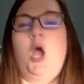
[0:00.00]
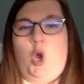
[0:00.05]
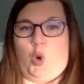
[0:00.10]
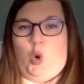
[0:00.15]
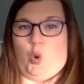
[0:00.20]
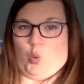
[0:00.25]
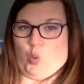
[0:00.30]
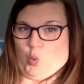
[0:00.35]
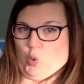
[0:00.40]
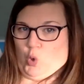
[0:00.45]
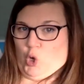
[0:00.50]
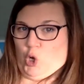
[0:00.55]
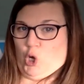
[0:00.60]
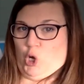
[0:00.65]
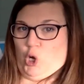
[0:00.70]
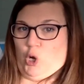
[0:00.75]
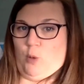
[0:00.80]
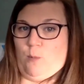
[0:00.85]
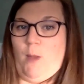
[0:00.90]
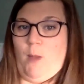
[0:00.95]

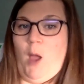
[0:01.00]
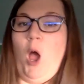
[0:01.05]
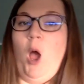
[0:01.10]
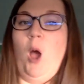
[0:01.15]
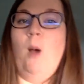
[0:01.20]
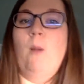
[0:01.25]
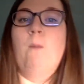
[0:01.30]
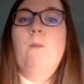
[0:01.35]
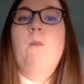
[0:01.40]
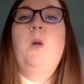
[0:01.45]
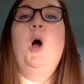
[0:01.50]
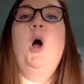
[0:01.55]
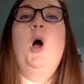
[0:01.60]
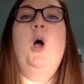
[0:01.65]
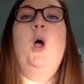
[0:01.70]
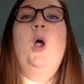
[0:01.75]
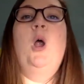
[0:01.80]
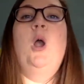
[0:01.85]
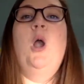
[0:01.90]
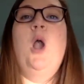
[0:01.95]

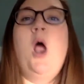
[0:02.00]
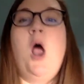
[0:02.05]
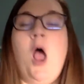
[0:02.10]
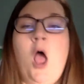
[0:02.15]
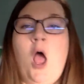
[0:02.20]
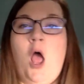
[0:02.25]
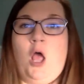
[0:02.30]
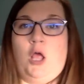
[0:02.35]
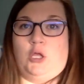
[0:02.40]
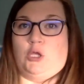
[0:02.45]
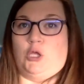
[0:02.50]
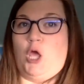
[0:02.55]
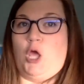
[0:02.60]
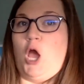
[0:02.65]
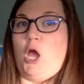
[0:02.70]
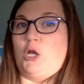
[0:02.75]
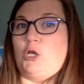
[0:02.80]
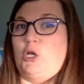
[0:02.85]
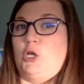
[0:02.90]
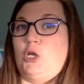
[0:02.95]
Remember
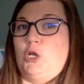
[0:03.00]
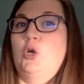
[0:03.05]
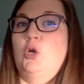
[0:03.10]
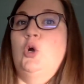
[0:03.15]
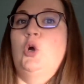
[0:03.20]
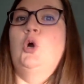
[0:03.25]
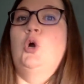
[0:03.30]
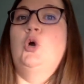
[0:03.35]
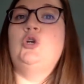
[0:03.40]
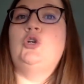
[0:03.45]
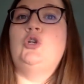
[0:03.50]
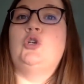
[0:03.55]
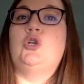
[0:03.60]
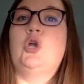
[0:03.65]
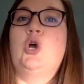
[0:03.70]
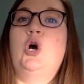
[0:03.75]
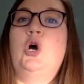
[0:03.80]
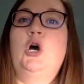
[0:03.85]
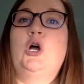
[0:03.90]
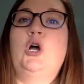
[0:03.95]
that you
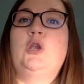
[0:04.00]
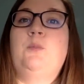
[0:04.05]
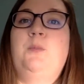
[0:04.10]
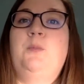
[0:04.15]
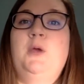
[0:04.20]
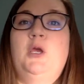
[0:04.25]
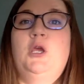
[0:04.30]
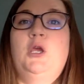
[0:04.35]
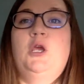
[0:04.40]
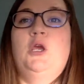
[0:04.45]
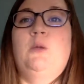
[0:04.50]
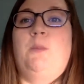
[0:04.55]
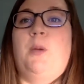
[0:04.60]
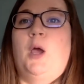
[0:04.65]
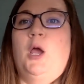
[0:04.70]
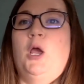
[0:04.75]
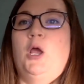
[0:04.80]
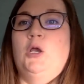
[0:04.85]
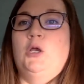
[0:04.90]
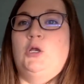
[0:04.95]
should be
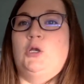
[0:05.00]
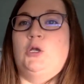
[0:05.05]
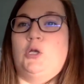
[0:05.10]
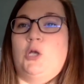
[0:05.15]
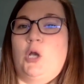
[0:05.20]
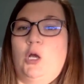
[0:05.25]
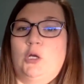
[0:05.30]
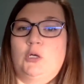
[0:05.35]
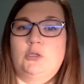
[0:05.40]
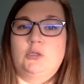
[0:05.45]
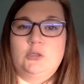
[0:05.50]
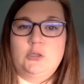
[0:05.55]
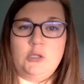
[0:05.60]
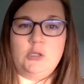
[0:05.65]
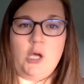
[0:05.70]
patient